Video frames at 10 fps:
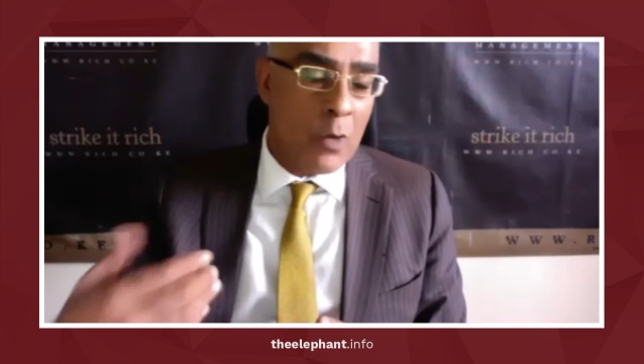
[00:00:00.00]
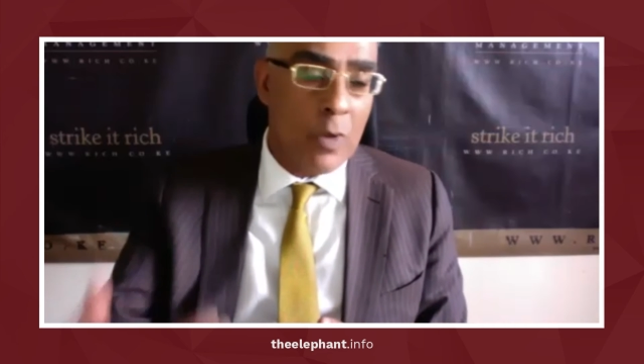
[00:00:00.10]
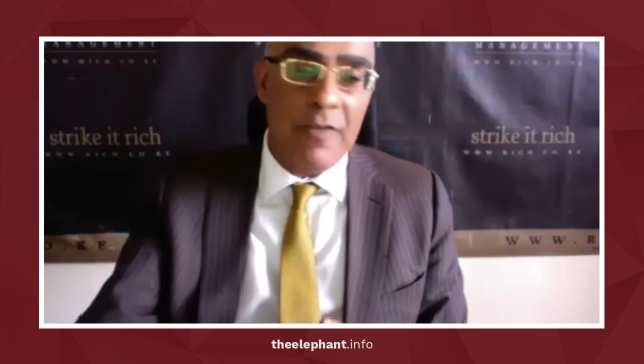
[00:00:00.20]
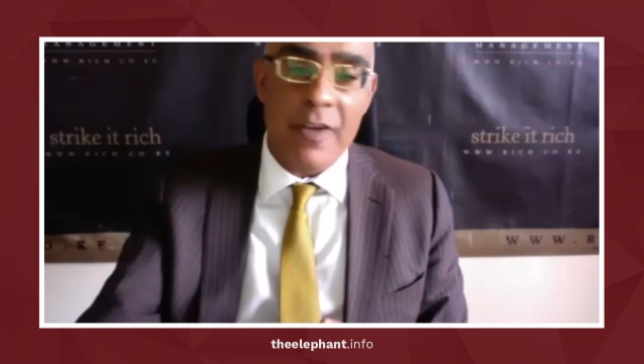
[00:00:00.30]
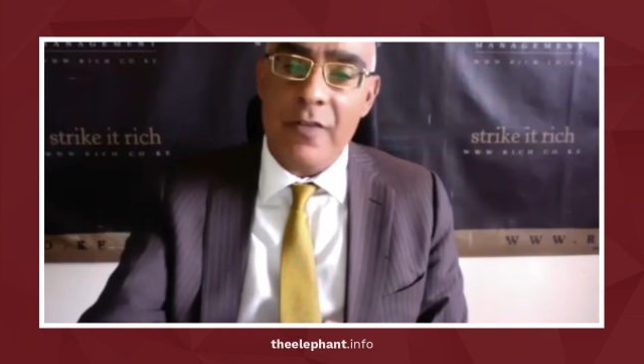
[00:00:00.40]

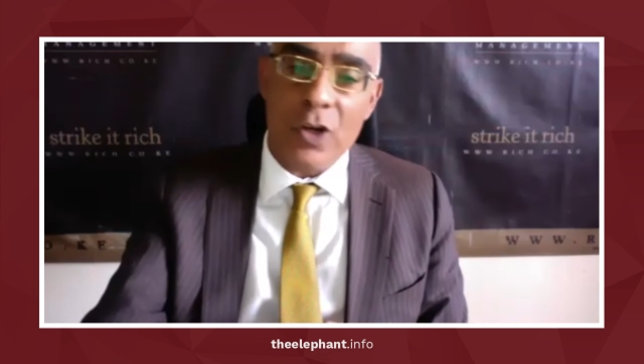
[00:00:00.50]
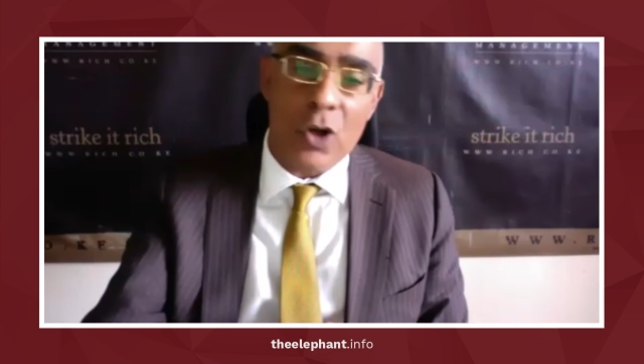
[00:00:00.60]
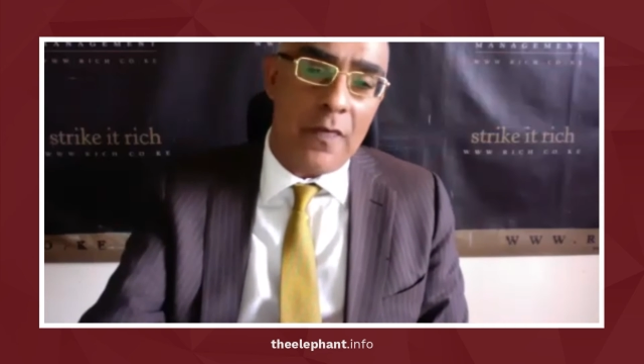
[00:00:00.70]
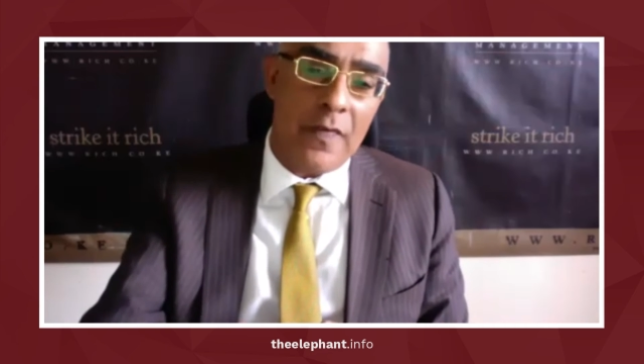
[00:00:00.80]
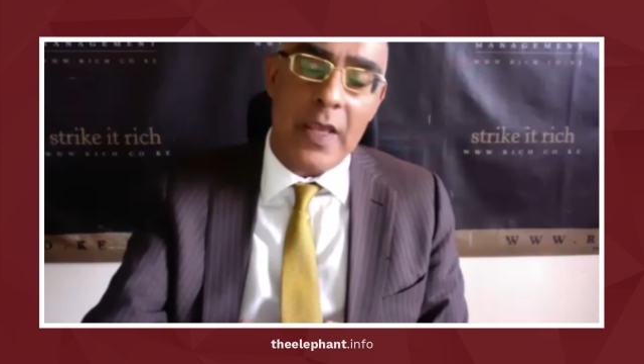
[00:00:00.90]
We've even
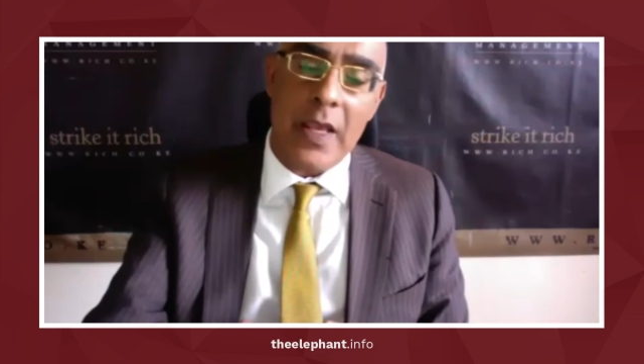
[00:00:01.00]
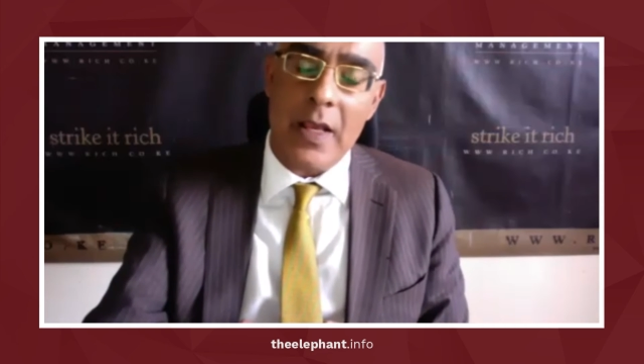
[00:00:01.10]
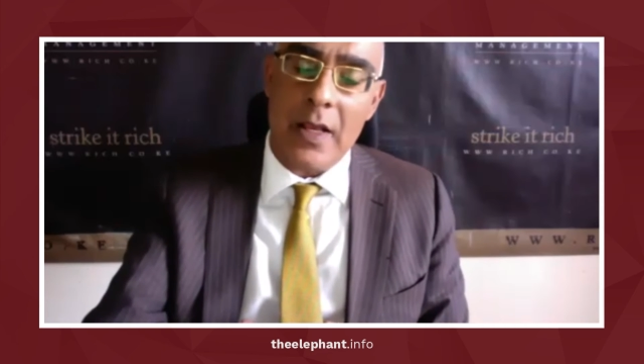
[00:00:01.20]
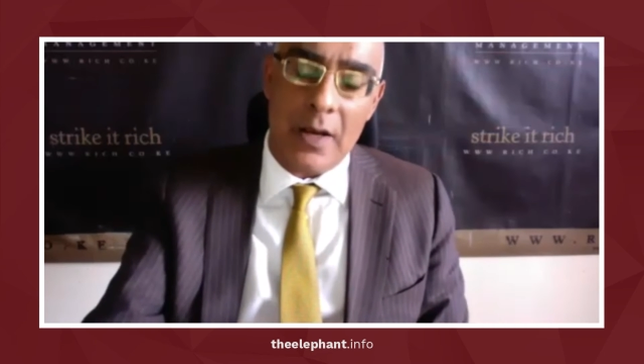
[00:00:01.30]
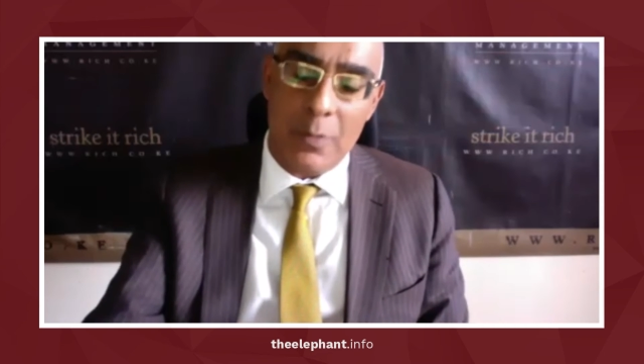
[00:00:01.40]
got
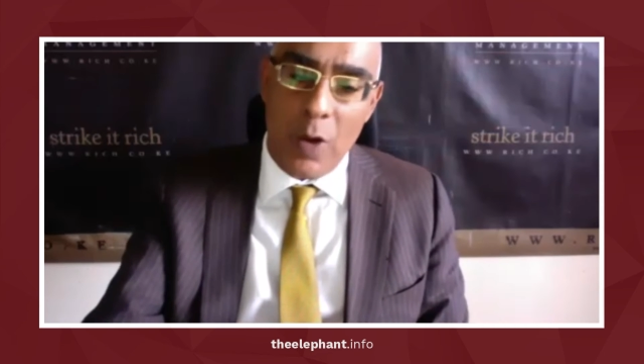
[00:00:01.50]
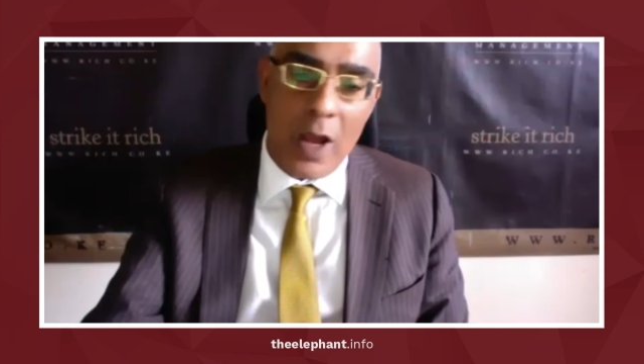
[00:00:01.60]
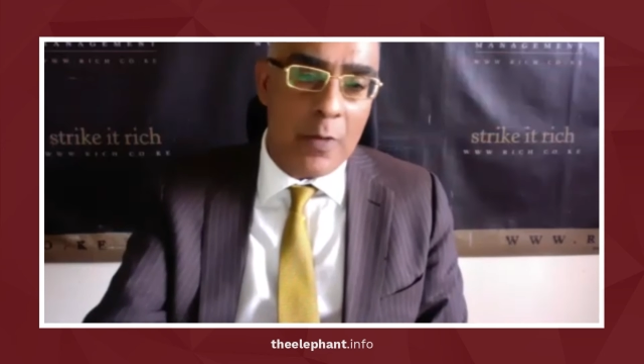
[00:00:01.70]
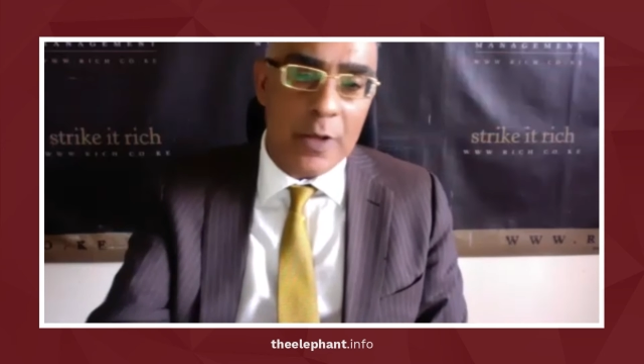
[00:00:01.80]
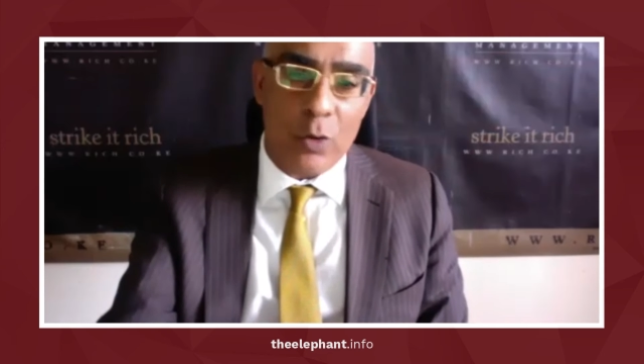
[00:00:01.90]
the
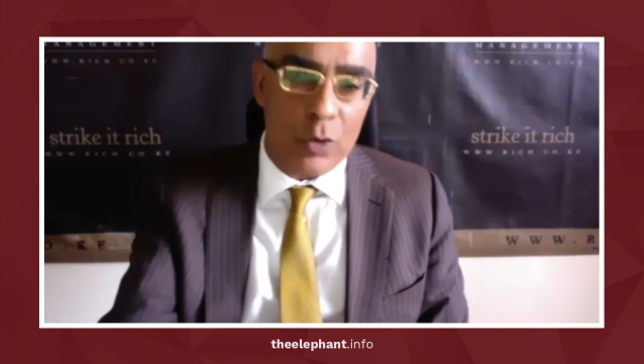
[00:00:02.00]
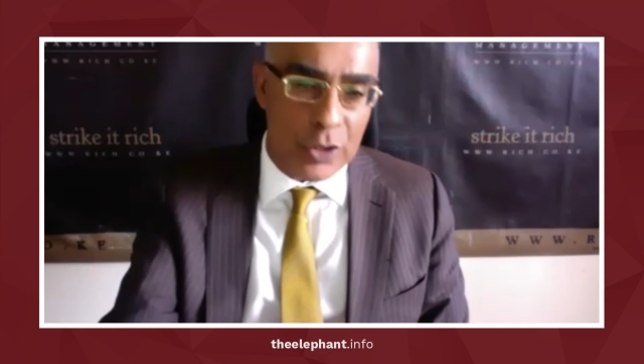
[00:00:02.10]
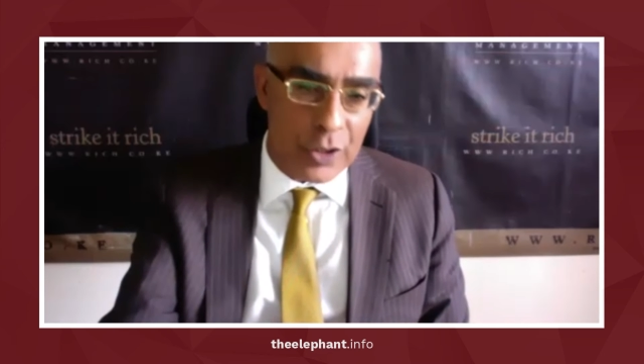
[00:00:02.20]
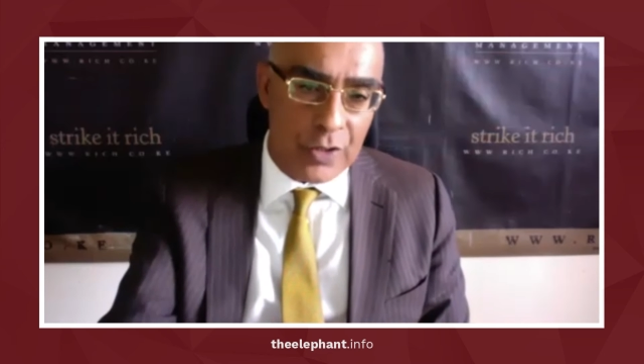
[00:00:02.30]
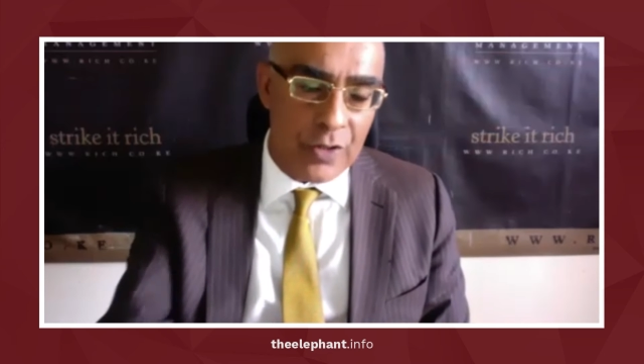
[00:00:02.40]
wherewithal
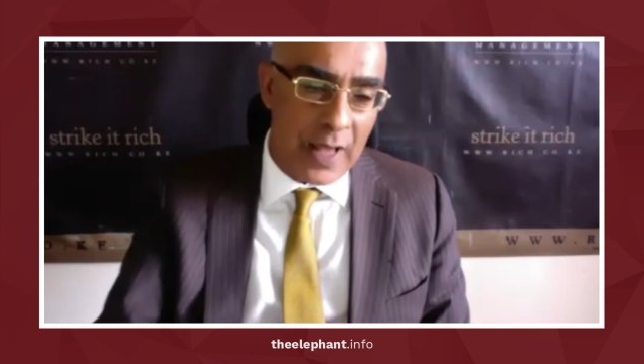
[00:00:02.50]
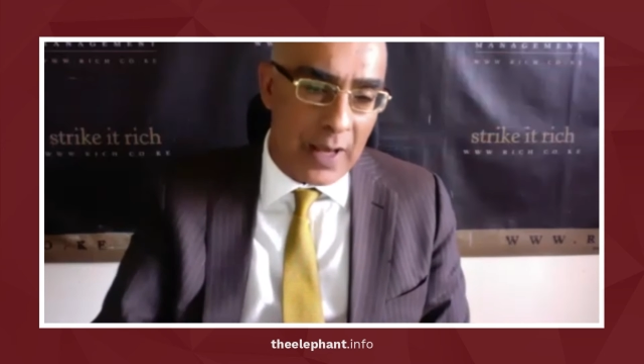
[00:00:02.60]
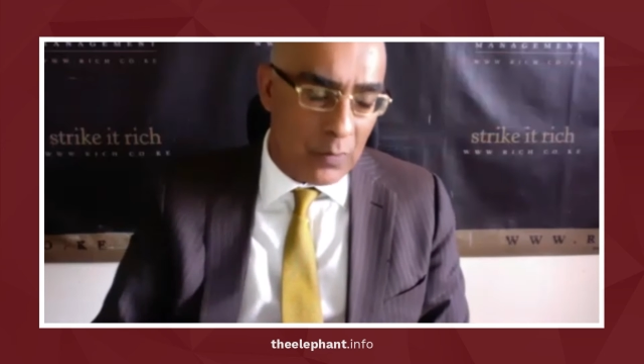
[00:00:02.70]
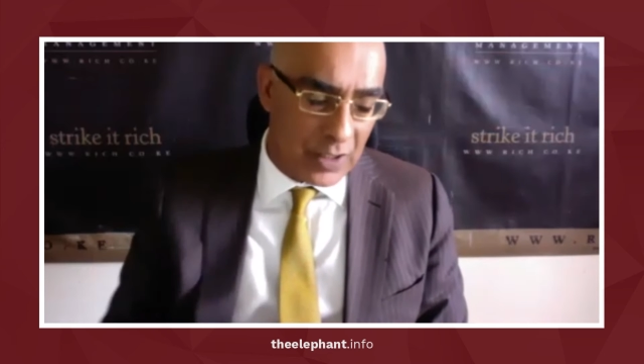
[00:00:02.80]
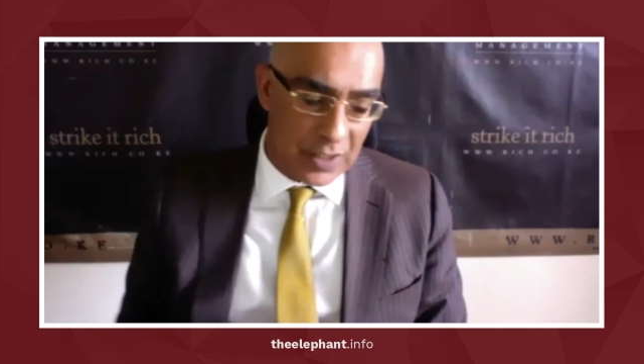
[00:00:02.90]
to do
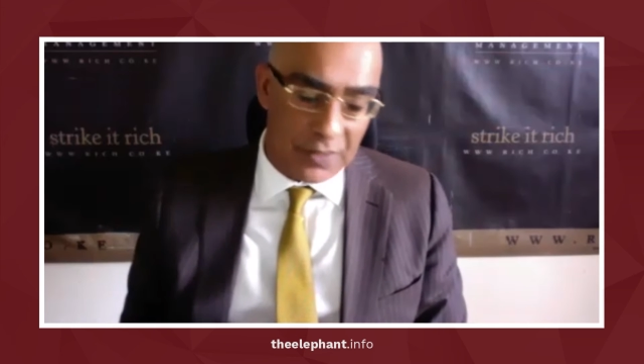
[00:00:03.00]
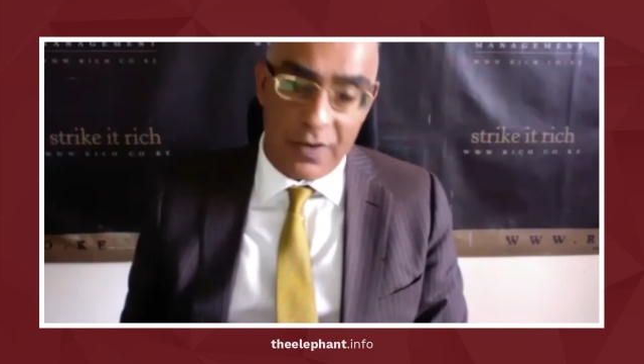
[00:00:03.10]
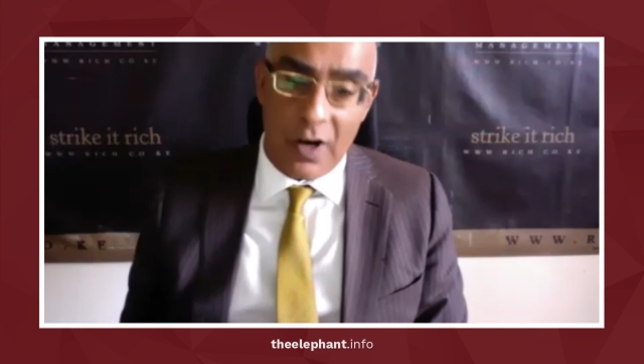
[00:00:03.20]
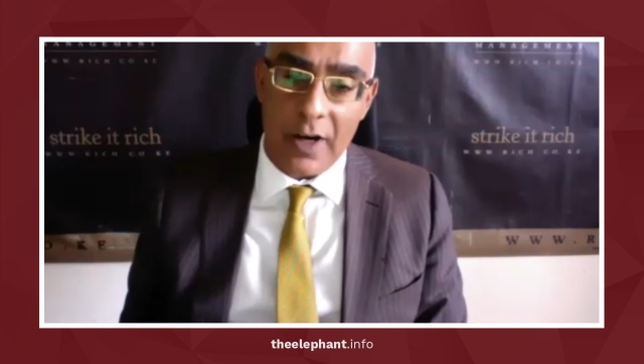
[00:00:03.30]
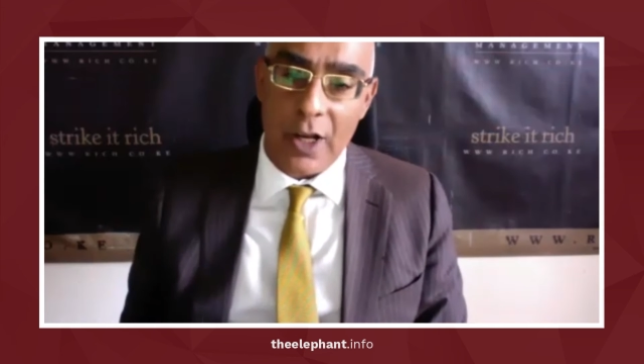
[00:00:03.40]
that with
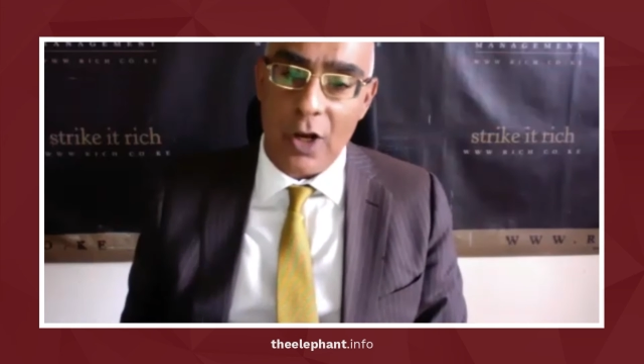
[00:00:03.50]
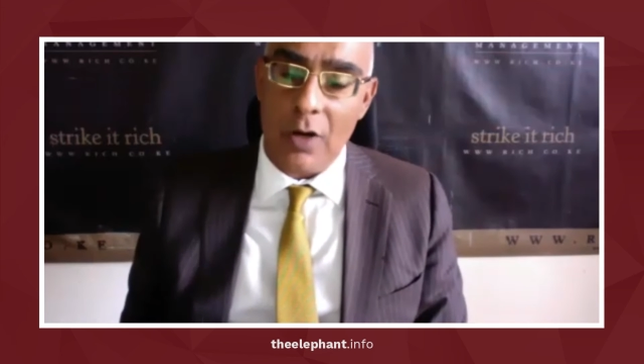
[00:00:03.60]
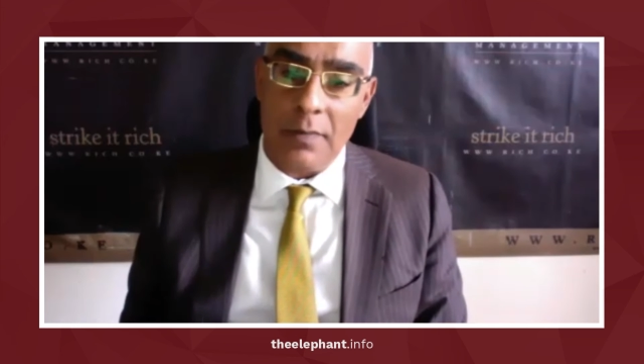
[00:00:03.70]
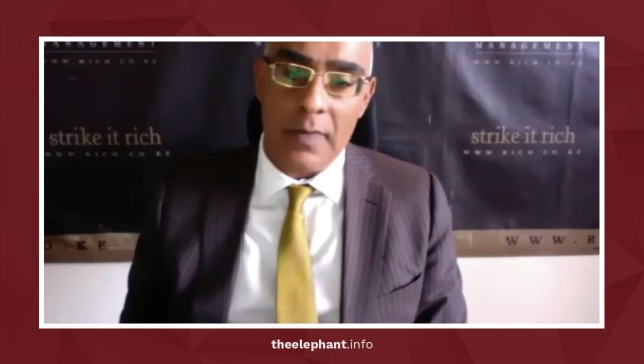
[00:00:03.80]
Safaricom.